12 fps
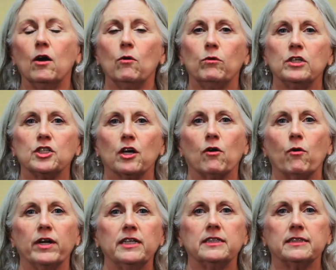which
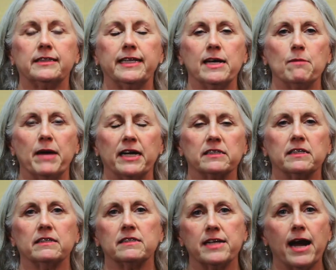according to CMS
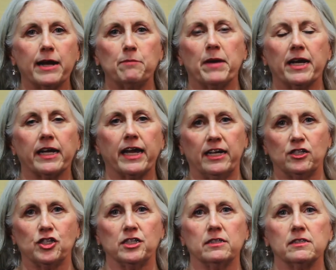is 9
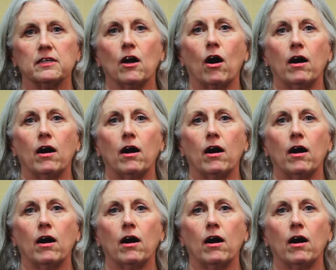medications,